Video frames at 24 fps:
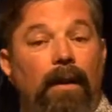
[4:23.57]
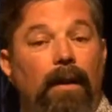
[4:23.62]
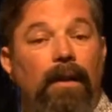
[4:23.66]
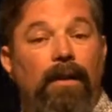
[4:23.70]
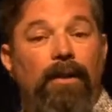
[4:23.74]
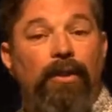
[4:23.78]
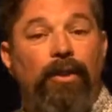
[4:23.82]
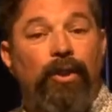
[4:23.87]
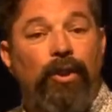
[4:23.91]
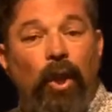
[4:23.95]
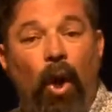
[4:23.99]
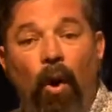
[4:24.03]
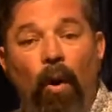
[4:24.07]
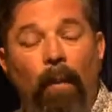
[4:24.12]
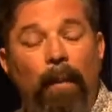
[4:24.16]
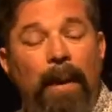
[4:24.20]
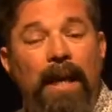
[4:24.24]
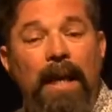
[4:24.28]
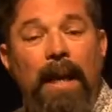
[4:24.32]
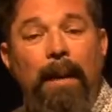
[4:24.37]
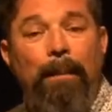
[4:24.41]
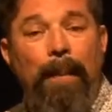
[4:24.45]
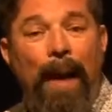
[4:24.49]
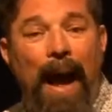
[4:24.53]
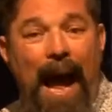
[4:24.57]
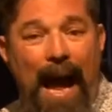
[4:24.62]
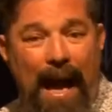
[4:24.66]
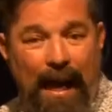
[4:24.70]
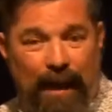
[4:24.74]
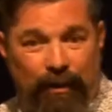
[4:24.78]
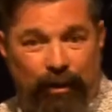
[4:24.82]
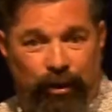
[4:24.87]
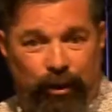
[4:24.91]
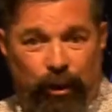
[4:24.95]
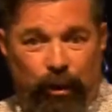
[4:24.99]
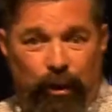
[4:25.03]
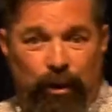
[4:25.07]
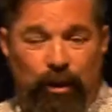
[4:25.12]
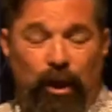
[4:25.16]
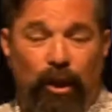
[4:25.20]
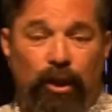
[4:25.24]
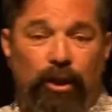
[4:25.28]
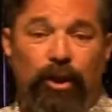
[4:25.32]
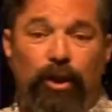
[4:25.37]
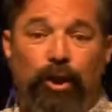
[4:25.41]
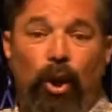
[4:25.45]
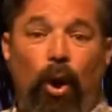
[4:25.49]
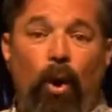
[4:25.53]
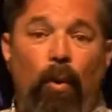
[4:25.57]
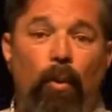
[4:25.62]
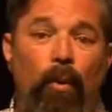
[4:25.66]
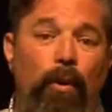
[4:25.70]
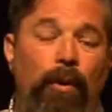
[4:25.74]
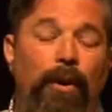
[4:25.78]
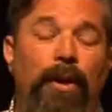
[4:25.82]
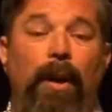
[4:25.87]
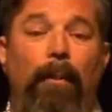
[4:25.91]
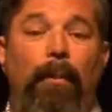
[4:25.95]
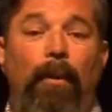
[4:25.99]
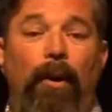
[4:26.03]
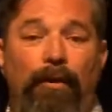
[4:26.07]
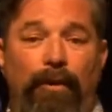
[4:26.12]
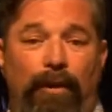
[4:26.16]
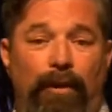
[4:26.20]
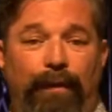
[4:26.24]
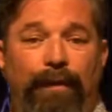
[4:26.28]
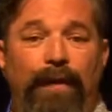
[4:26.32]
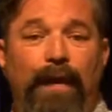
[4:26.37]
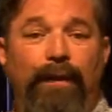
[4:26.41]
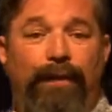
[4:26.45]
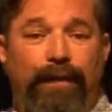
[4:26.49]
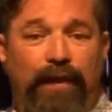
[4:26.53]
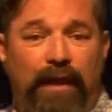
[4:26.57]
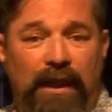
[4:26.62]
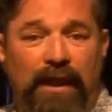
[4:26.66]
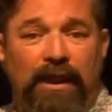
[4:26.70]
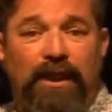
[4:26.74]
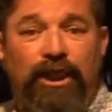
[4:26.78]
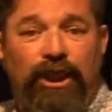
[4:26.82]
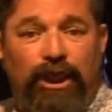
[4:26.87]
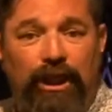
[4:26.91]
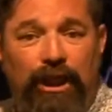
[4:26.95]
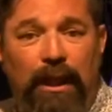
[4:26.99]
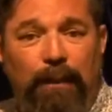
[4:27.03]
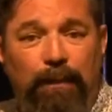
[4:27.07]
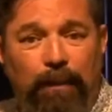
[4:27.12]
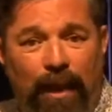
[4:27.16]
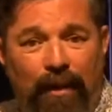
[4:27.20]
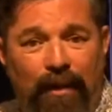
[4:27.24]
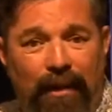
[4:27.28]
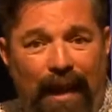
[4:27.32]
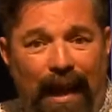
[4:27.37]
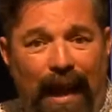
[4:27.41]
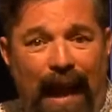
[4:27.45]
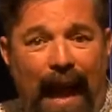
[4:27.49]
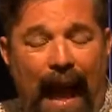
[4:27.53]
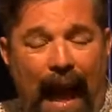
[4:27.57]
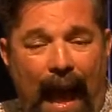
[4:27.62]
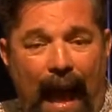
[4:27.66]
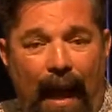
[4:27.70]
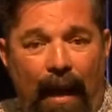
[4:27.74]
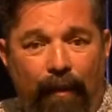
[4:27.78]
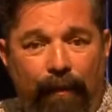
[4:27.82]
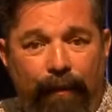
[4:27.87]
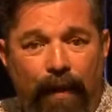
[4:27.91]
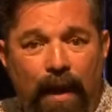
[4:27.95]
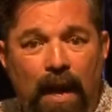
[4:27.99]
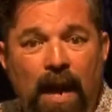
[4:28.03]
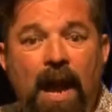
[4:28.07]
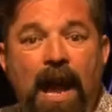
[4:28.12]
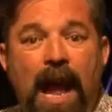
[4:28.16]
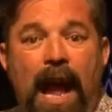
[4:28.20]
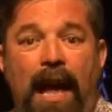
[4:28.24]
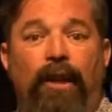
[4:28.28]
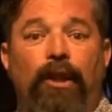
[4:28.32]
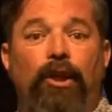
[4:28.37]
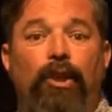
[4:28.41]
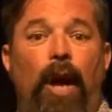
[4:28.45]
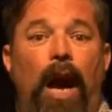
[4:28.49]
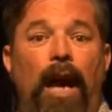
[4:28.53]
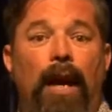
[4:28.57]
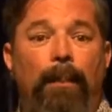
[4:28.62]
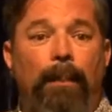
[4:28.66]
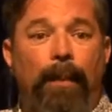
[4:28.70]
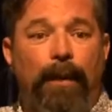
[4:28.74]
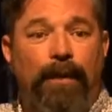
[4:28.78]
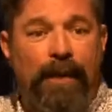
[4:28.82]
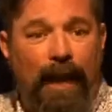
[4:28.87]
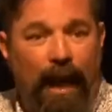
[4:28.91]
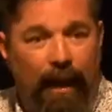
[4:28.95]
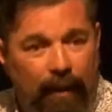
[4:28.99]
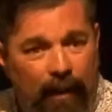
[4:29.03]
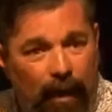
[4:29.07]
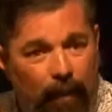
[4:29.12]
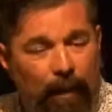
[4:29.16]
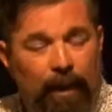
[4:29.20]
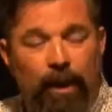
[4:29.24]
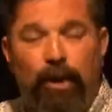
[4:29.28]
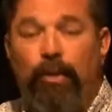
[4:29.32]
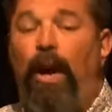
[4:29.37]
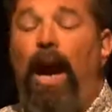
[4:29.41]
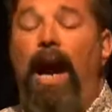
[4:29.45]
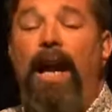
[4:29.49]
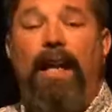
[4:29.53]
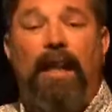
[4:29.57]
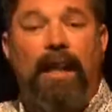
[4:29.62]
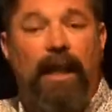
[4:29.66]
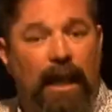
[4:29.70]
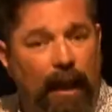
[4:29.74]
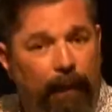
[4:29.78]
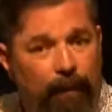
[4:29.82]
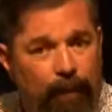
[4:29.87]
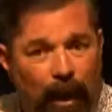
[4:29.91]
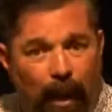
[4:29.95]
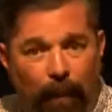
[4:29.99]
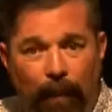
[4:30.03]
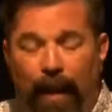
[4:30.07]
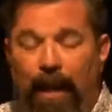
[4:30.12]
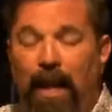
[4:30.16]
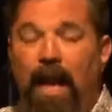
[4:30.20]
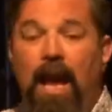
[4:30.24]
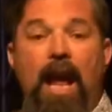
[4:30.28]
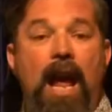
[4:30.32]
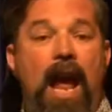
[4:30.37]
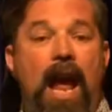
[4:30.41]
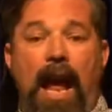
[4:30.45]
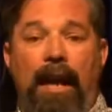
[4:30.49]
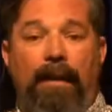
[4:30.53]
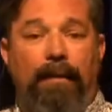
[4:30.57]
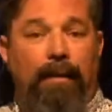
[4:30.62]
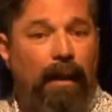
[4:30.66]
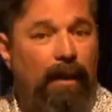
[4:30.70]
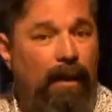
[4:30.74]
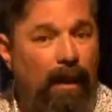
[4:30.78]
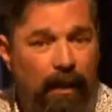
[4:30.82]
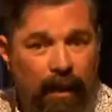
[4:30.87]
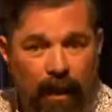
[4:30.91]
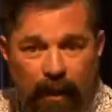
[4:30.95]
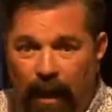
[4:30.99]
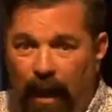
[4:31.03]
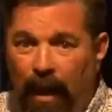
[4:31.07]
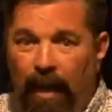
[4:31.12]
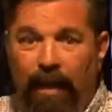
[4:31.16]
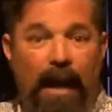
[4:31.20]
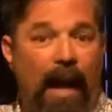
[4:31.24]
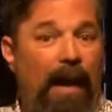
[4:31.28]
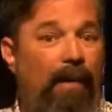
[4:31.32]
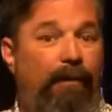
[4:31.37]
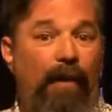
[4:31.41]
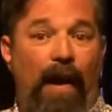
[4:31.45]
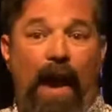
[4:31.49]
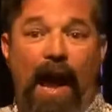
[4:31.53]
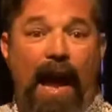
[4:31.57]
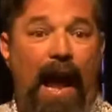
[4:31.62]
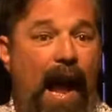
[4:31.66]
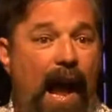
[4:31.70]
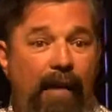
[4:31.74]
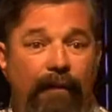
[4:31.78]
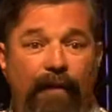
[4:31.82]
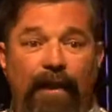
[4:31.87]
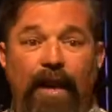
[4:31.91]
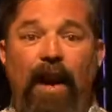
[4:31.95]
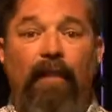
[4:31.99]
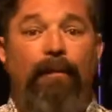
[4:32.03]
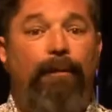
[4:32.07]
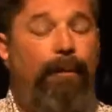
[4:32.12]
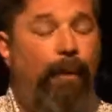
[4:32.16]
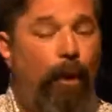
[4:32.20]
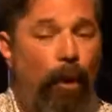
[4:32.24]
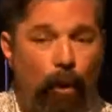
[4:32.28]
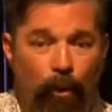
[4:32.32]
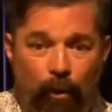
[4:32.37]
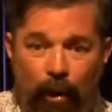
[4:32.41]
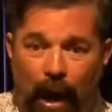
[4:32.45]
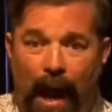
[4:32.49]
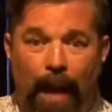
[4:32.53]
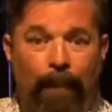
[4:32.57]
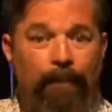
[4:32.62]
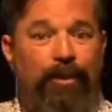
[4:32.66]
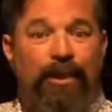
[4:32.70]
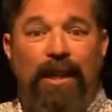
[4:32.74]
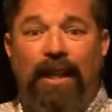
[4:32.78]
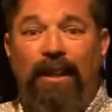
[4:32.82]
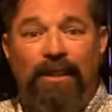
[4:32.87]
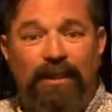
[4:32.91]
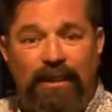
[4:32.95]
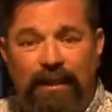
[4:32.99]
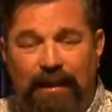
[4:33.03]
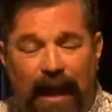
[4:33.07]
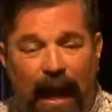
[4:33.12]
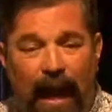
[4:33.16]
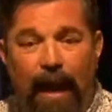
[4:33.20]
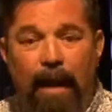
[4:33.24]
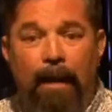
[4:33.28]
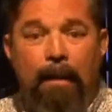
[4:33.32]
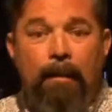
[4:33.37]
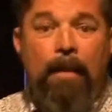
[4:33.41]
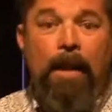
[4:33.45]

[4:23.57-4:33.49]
So many pastors are so worried about the 15 sheep that they have and try to protect them and try to keep them and if I have enough programs, they'll stay.